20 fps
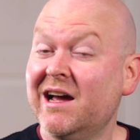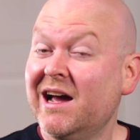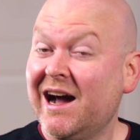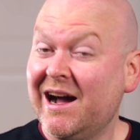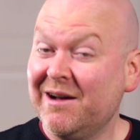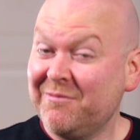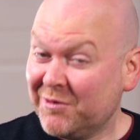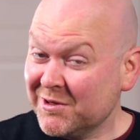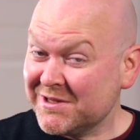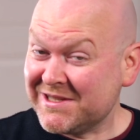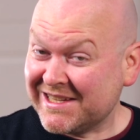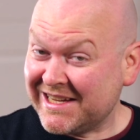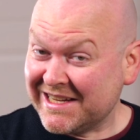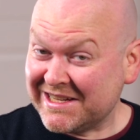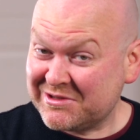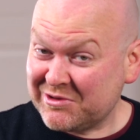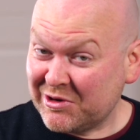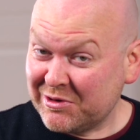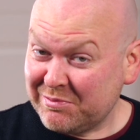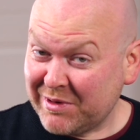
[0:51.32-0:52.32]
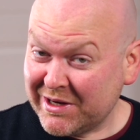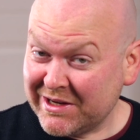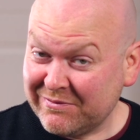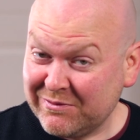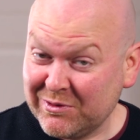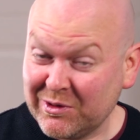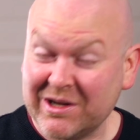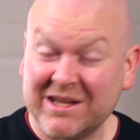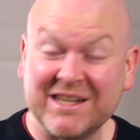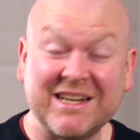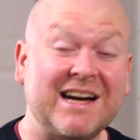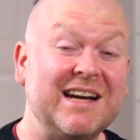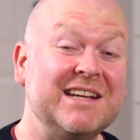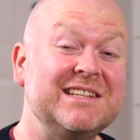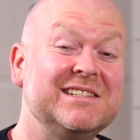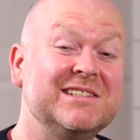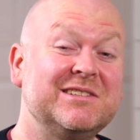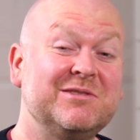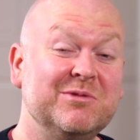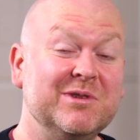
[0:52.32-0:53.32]
I'm once again joined by Florian
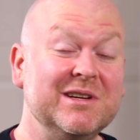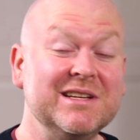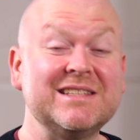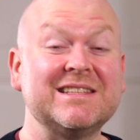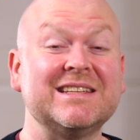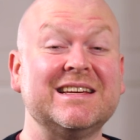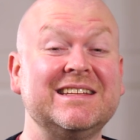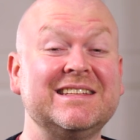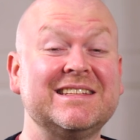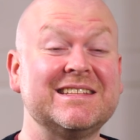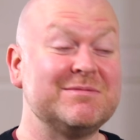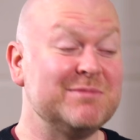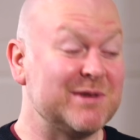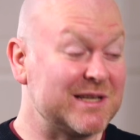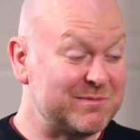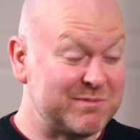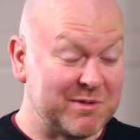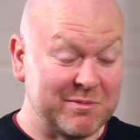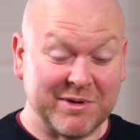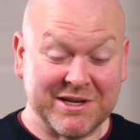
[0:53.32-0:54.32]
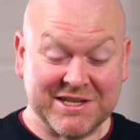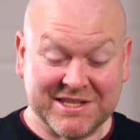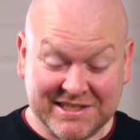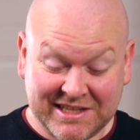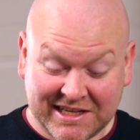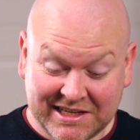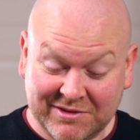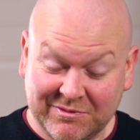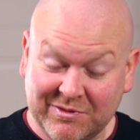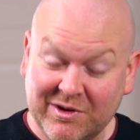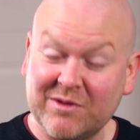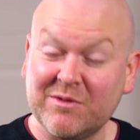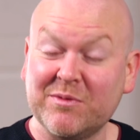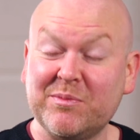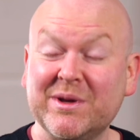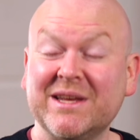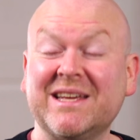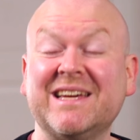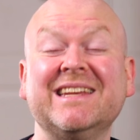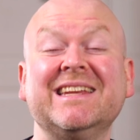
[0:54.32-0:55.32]
Reichelt, who is, and this must be mentioned at the very
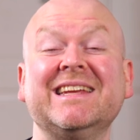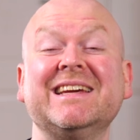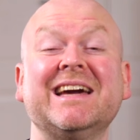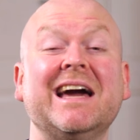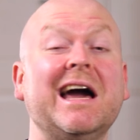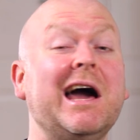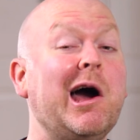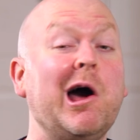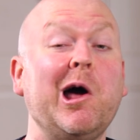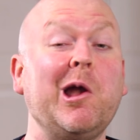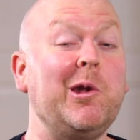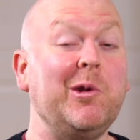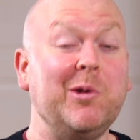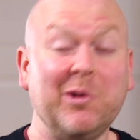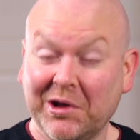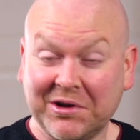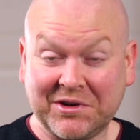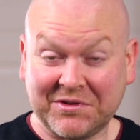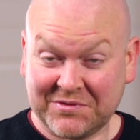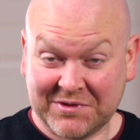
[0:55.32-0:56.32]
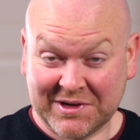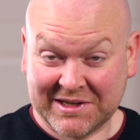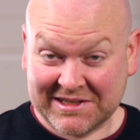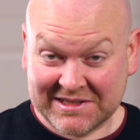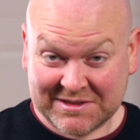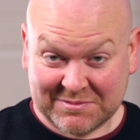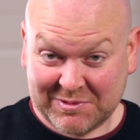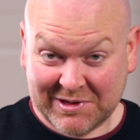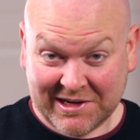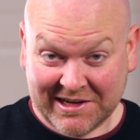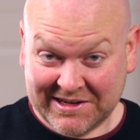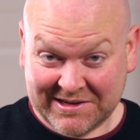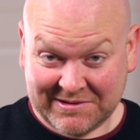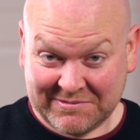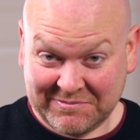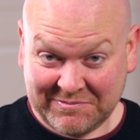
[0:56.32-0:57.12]
beginning, not a fretless player.